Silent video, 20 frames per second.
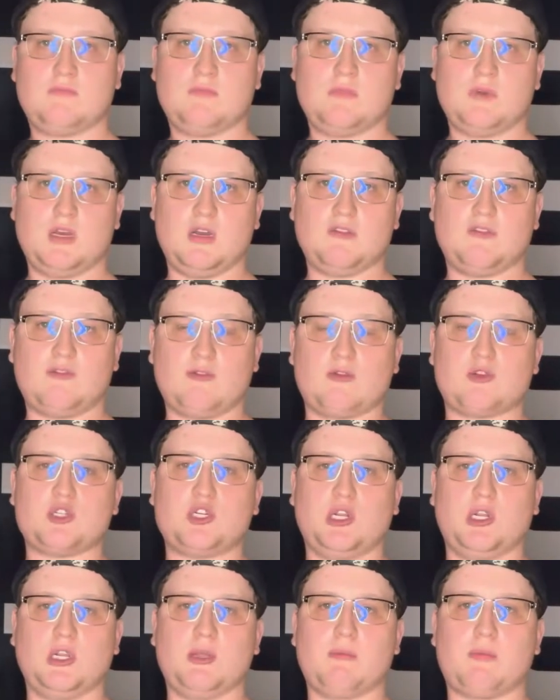
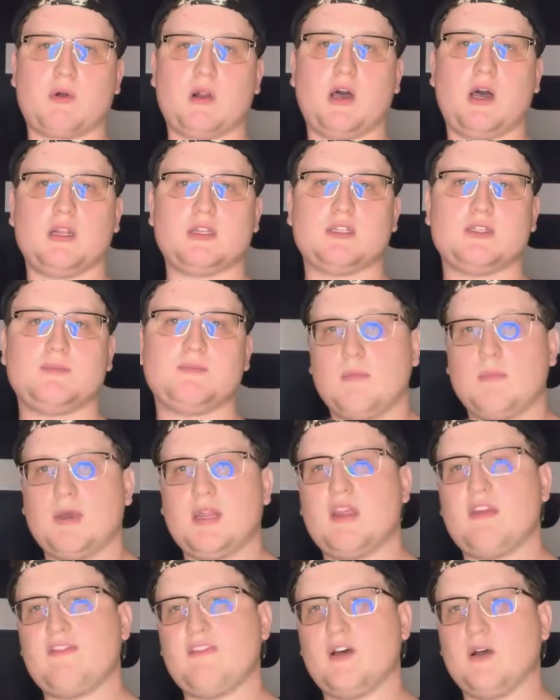unfortunately brought. But
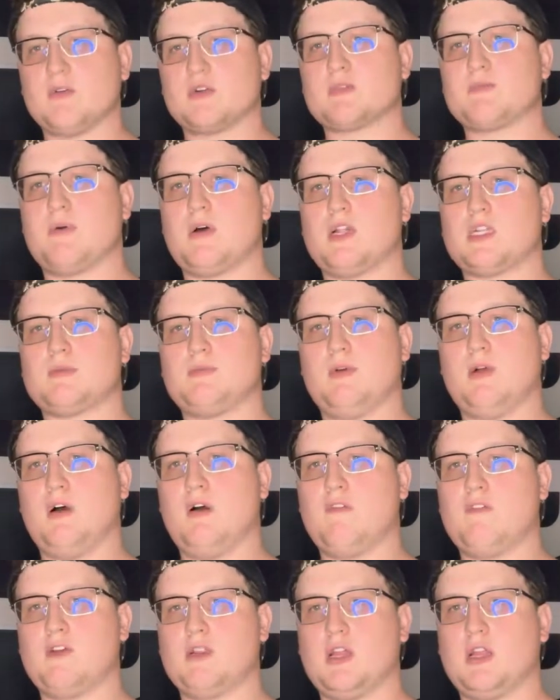he felt responsible
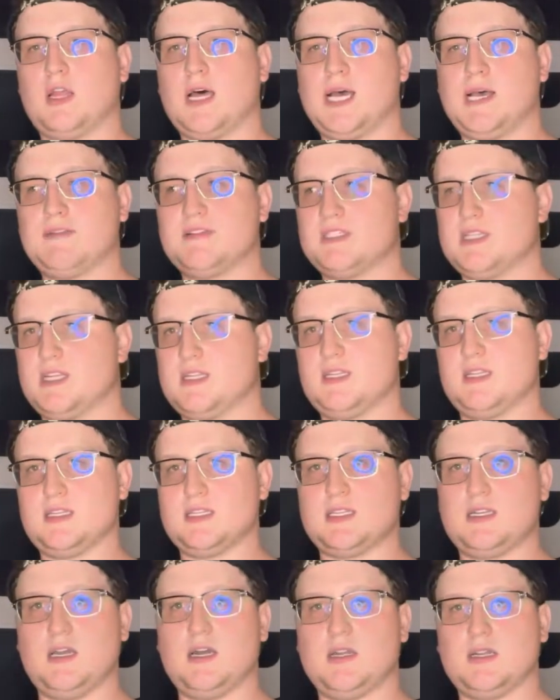over the lives that this
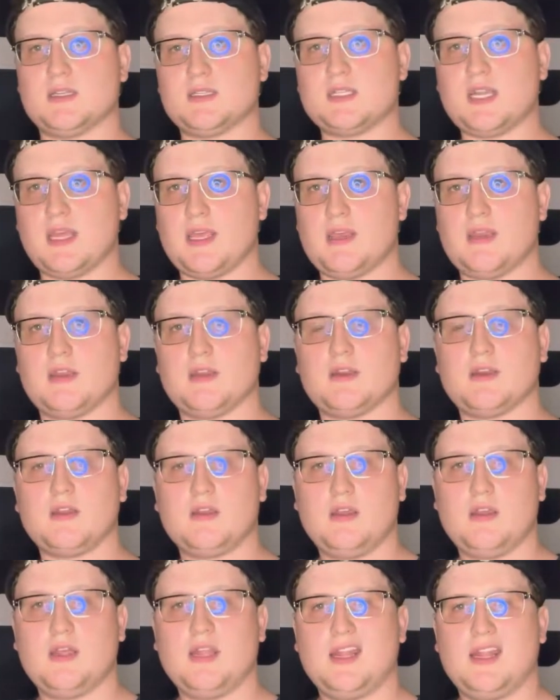gun has taken.
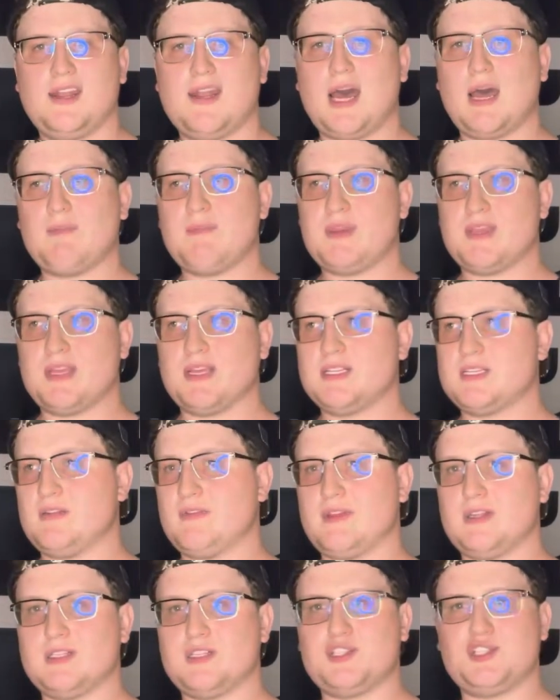Not because of
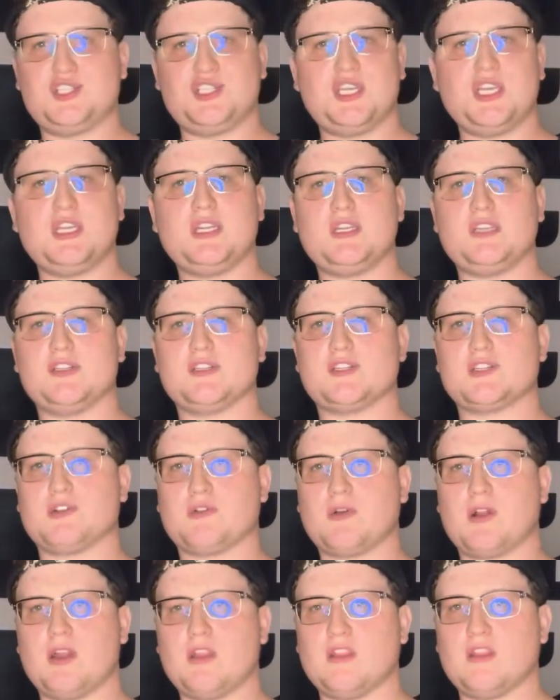his genius
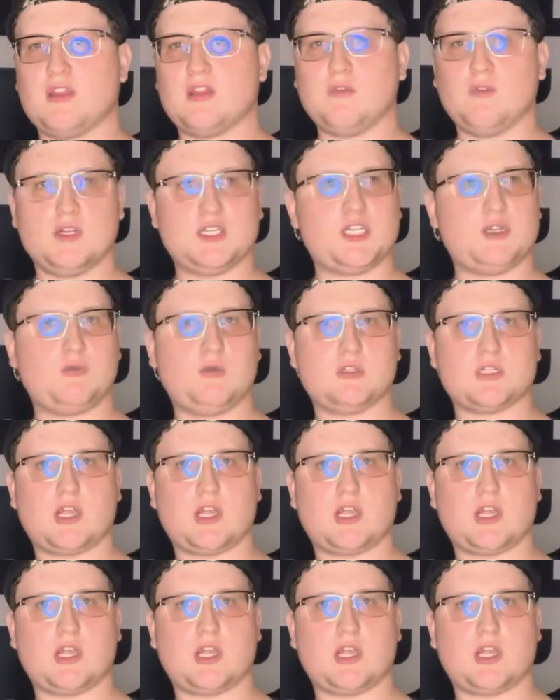or anything, which he was a